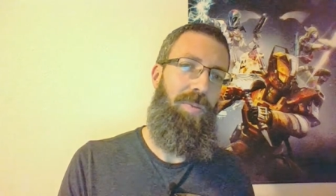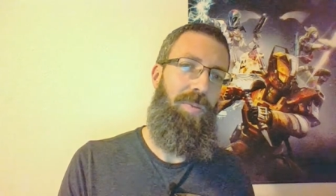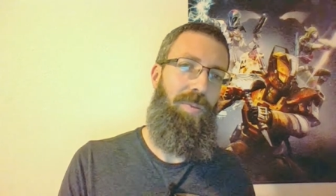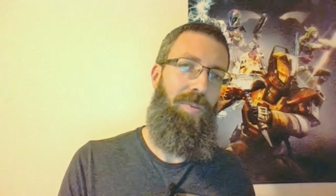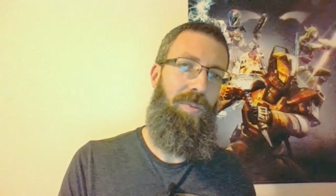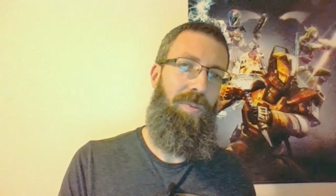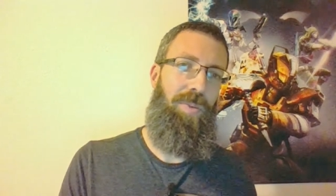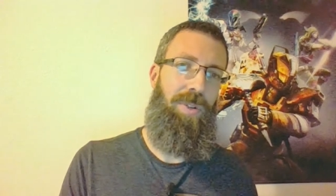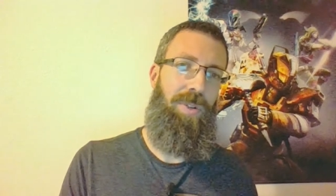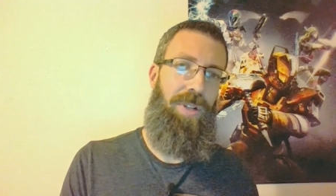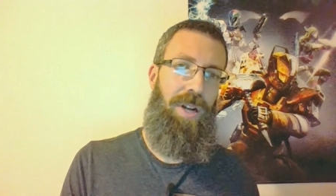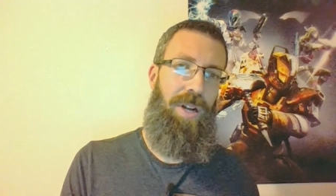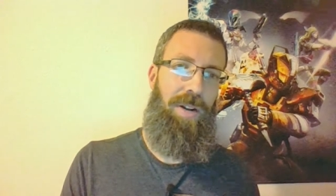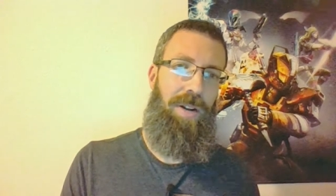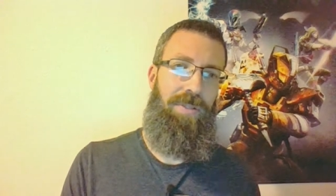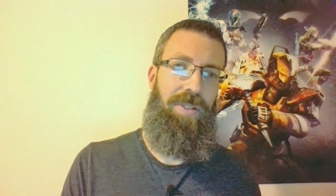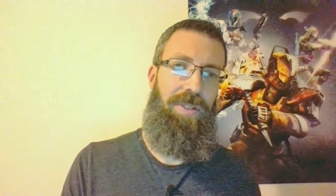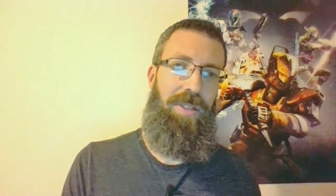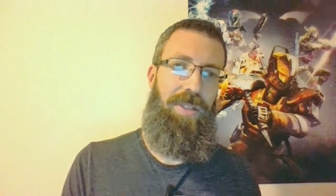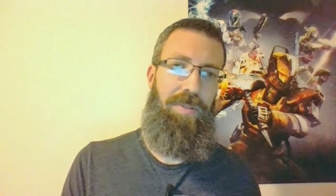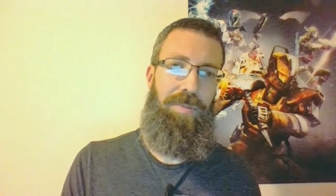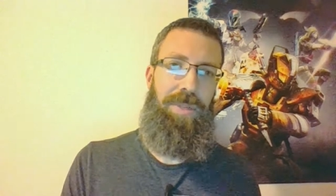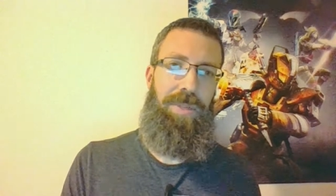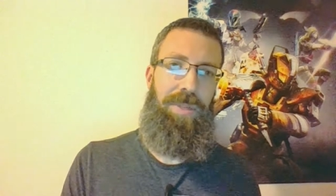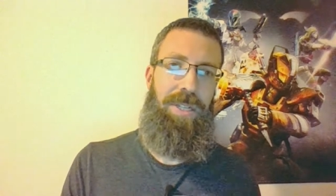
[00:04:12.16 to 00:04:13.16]
will
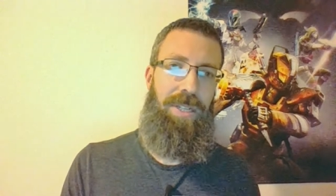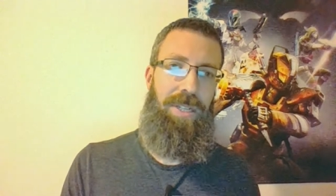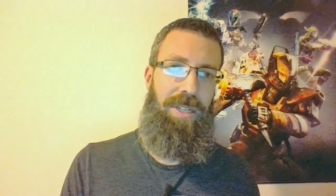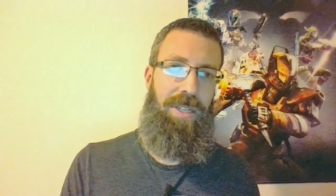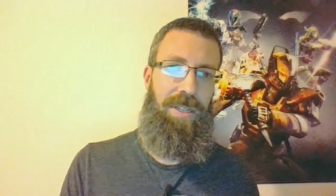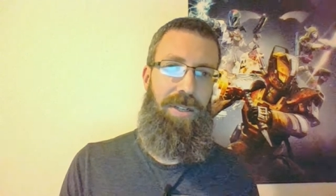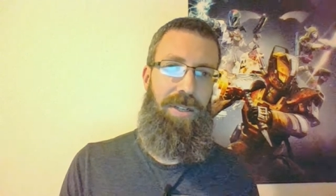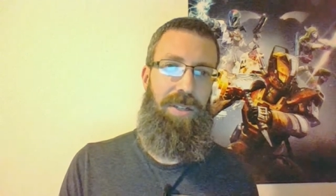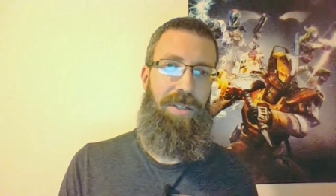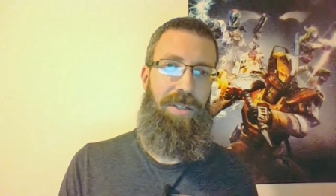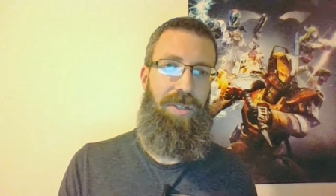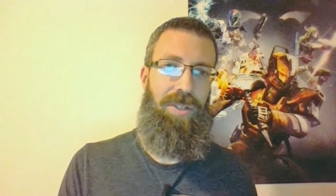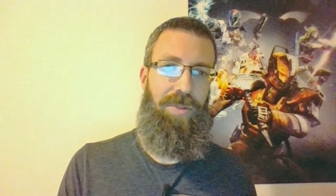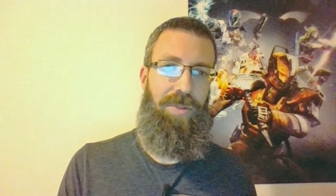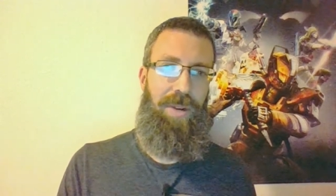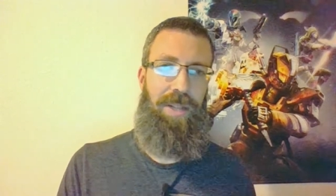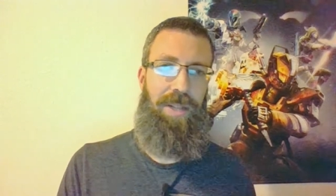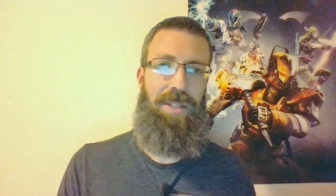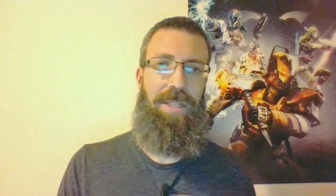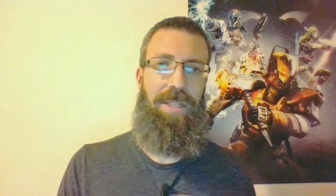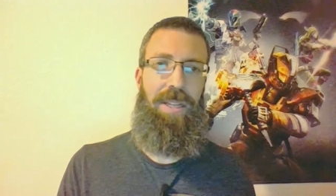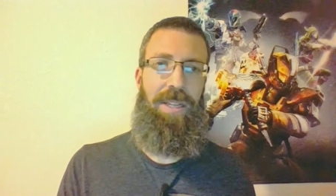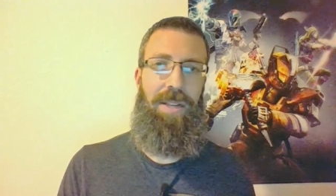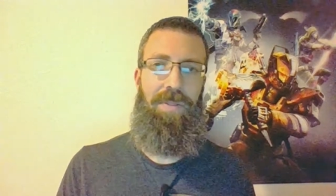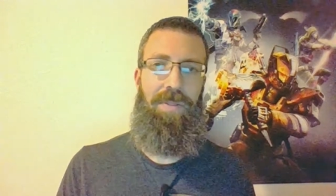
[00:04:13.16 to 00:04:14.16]
often be
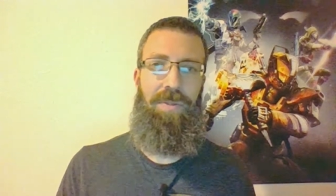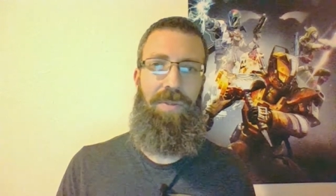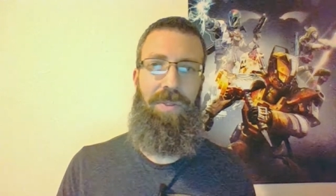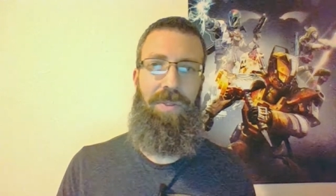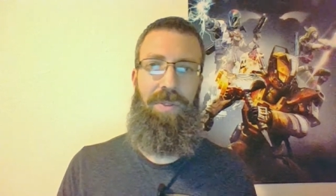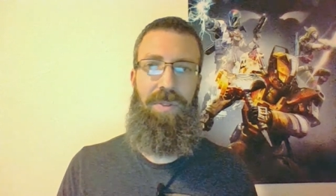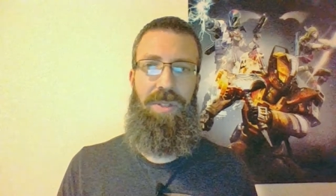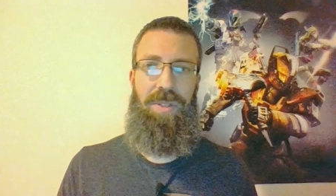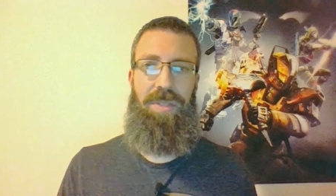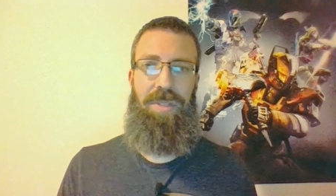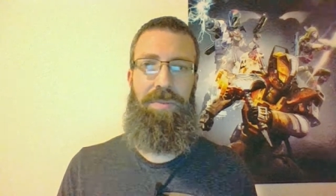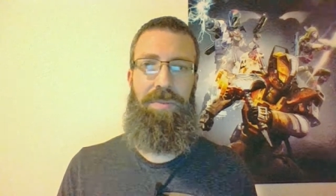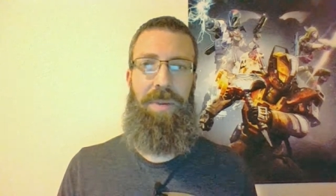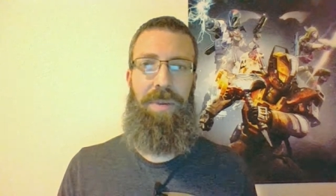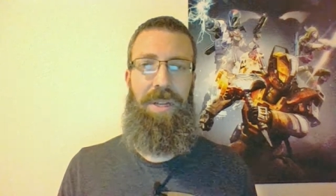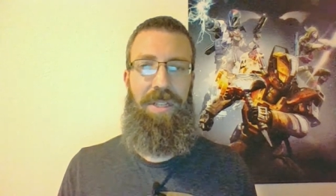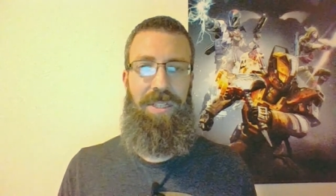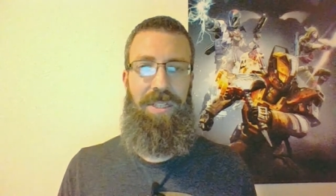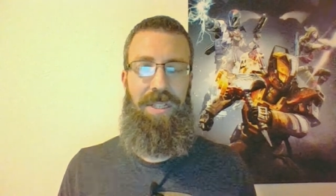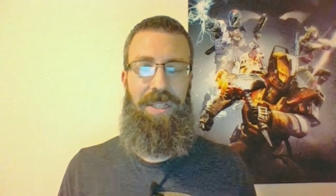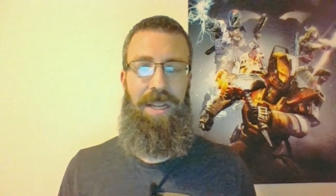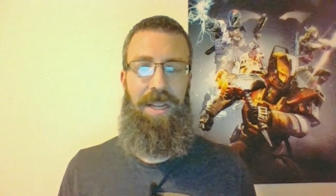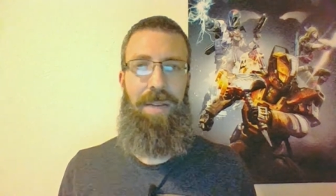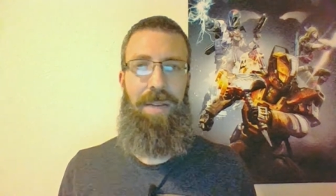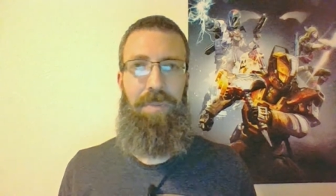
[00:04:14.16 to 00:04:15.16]
directly influenced by the
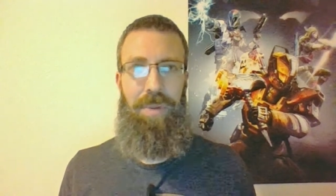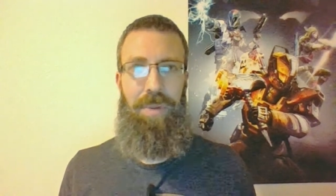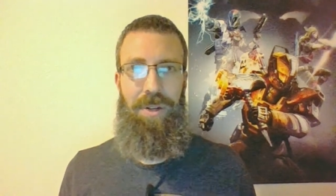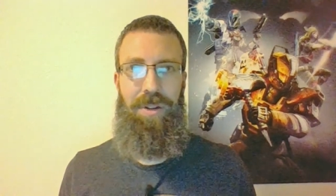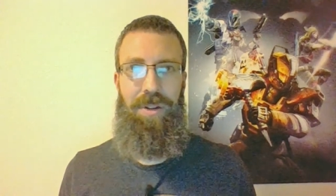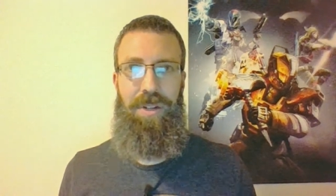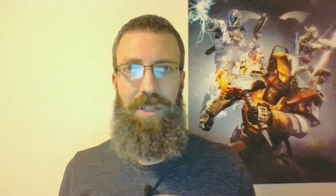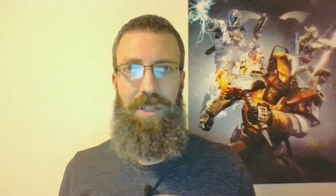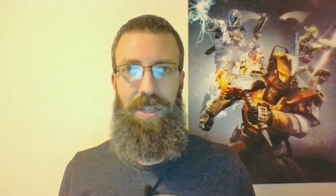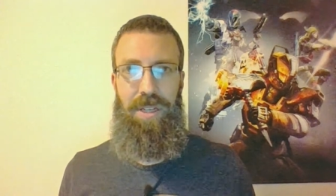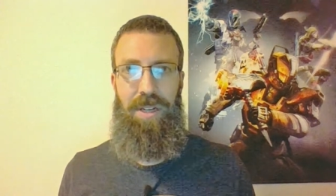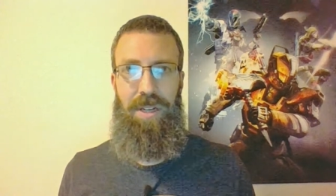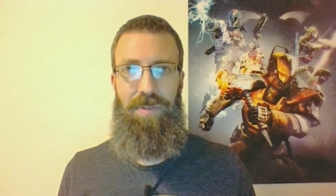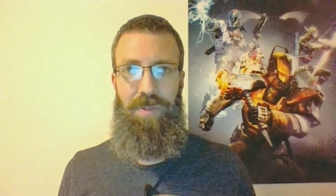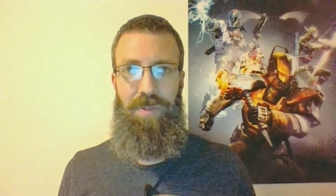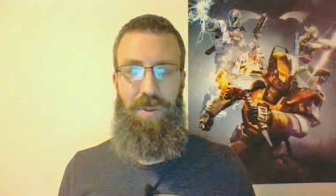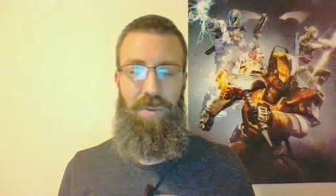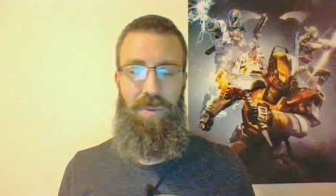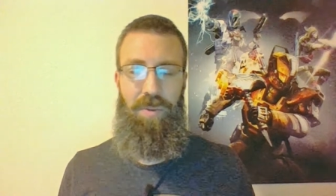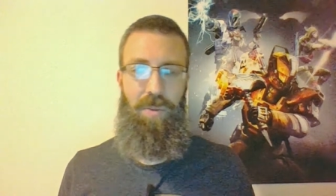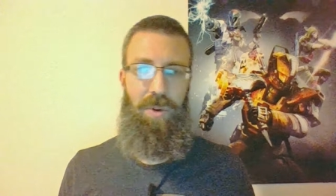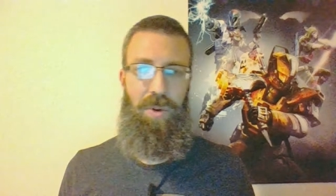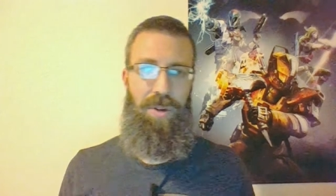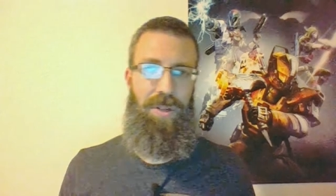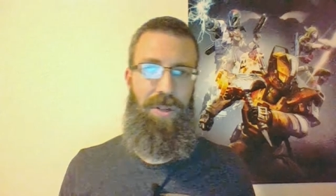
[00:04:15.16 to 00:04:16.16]
time period of your
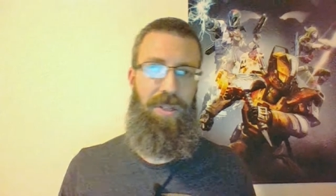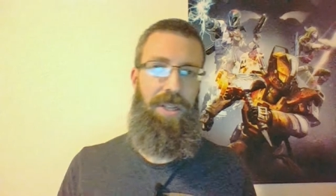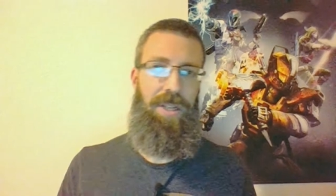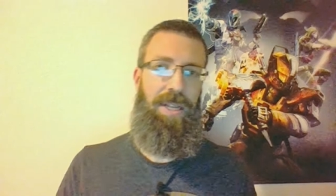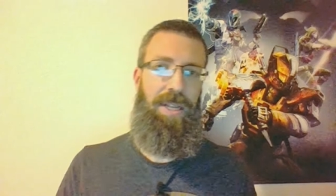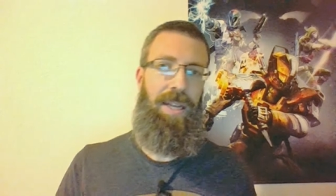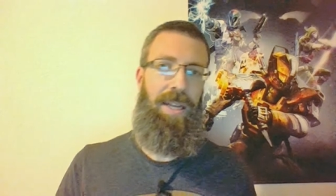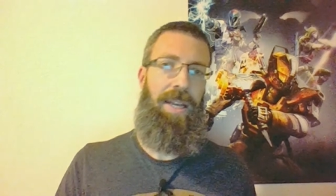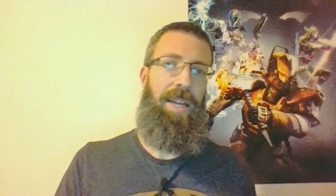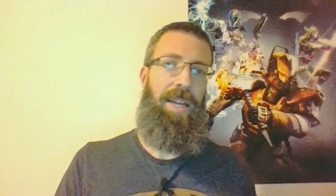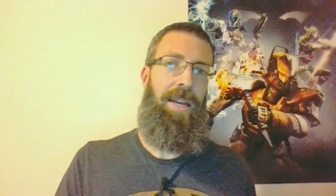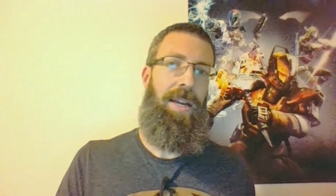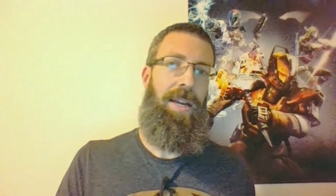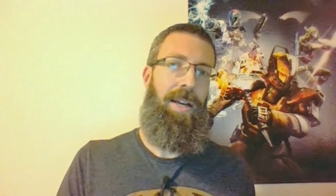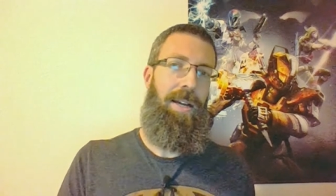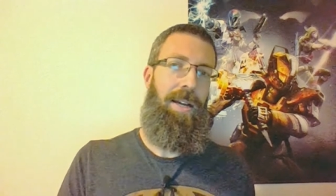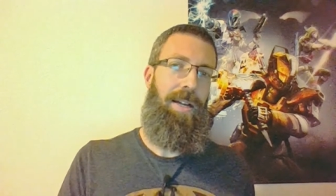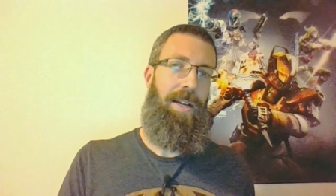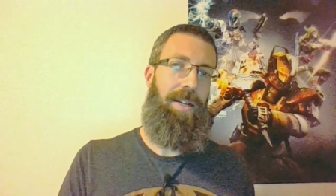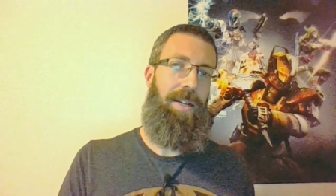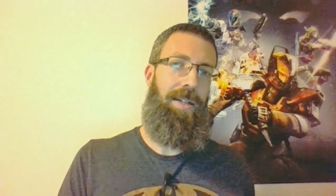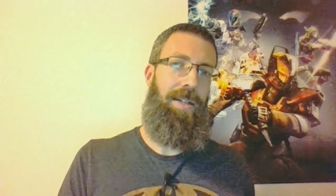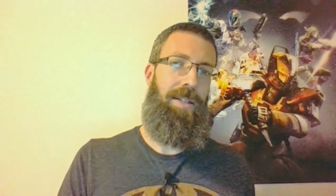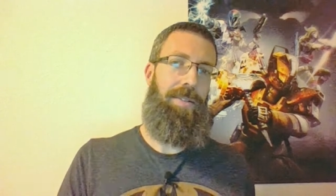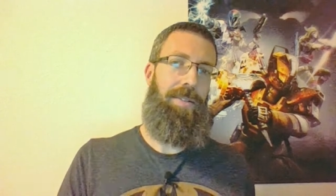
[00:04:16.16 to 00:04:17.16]
work.
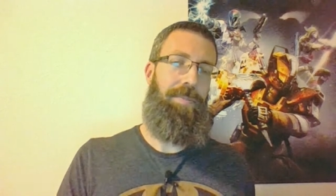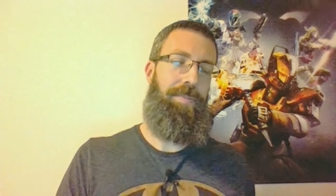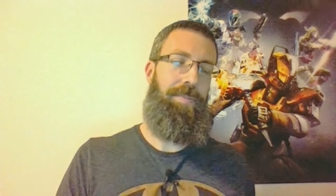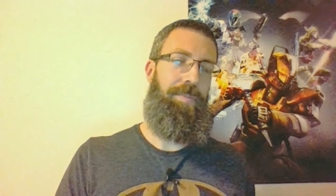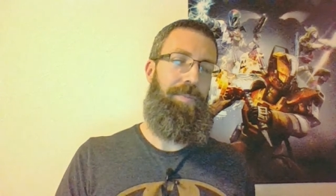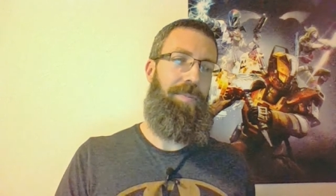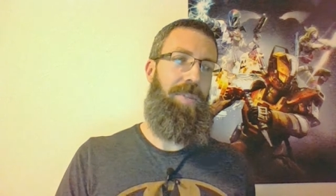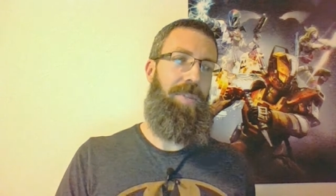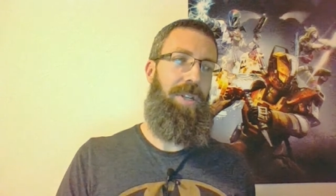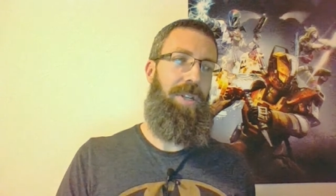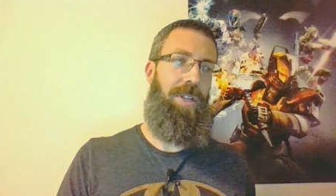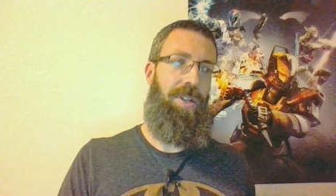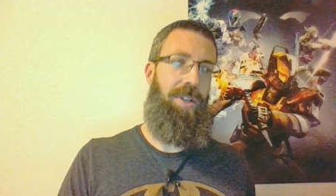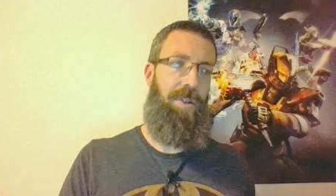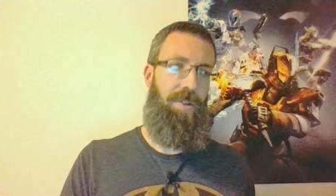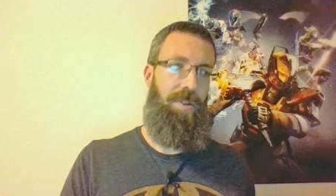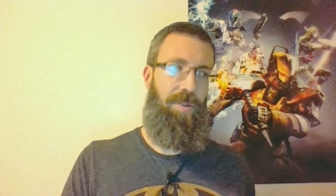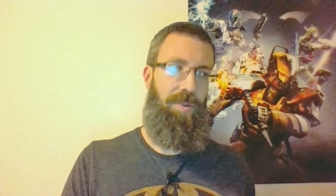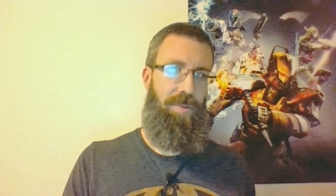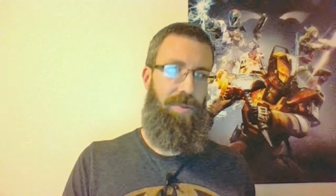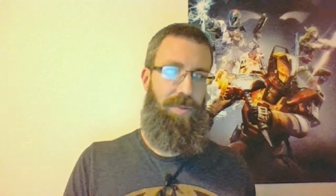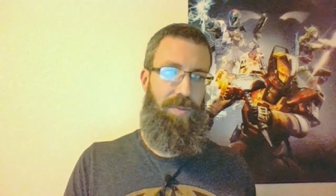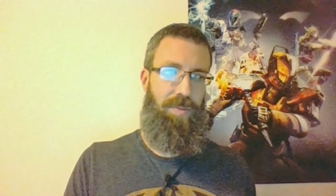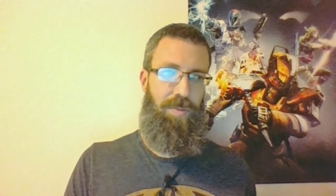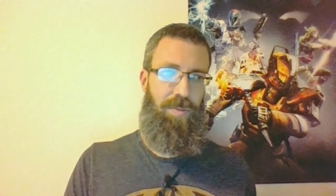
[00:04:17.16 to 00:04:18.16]
You
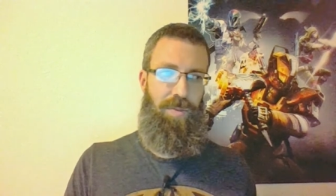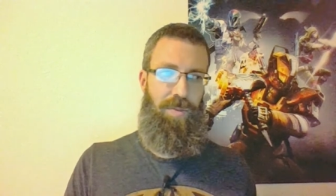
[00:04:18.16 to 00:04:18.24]
know,